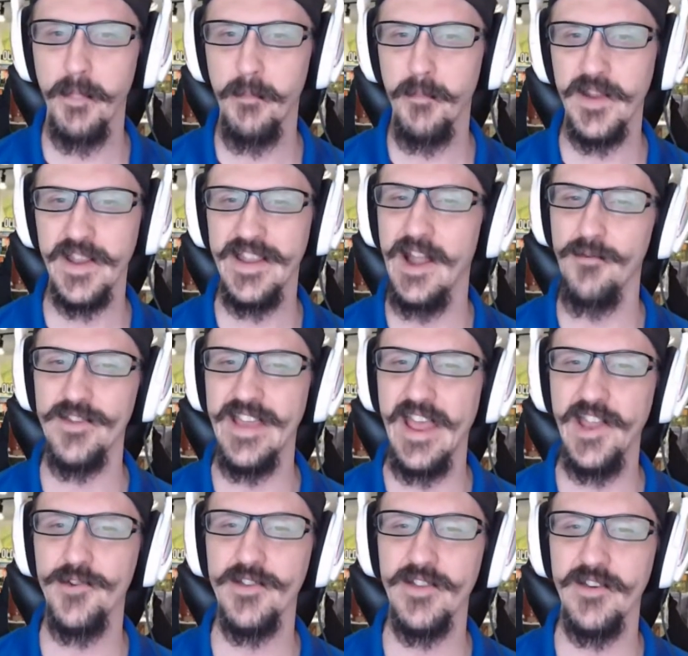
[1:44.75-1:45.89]
but it's not really
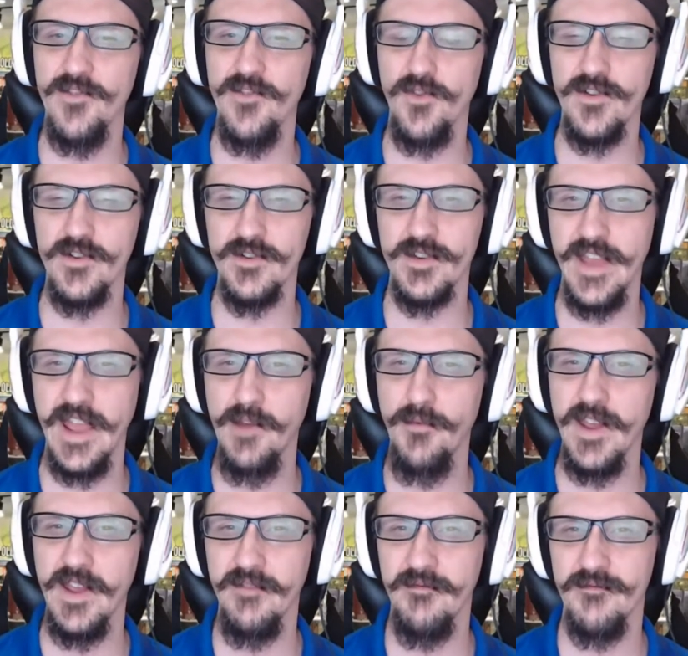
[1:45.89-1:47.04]
entry level or
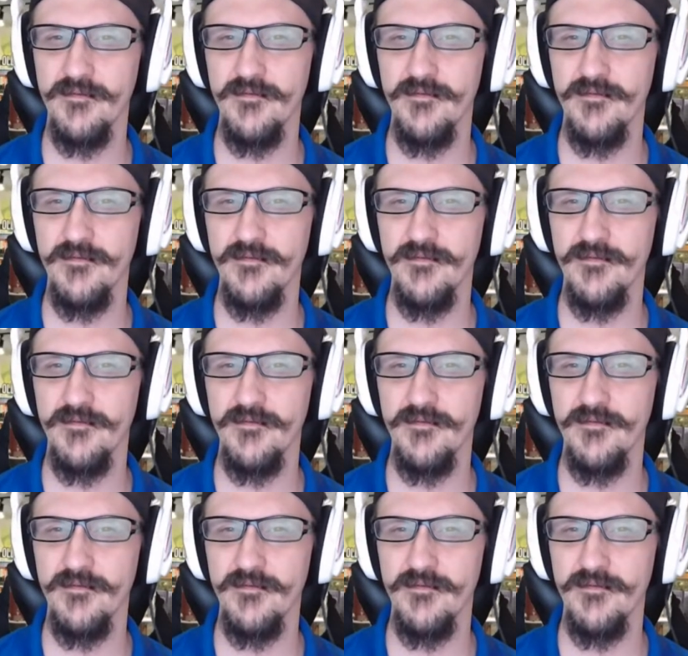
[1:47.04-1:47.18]
gateway